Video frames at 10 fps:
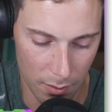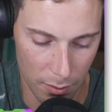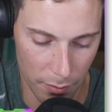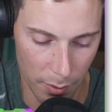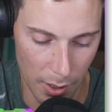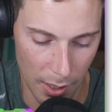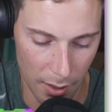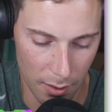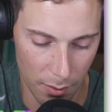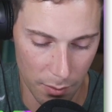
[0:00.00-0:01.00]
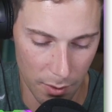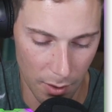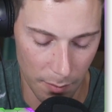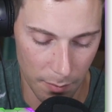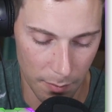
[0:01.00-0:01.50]
So if we add those
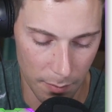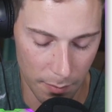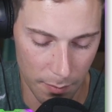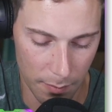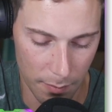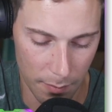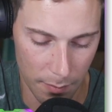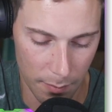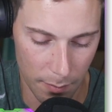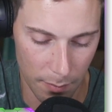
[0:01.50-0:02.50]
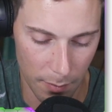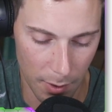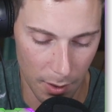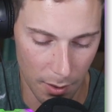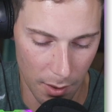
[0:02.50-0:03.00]
up
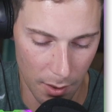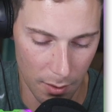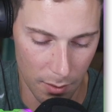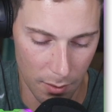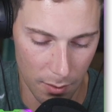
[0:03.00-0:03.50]
and then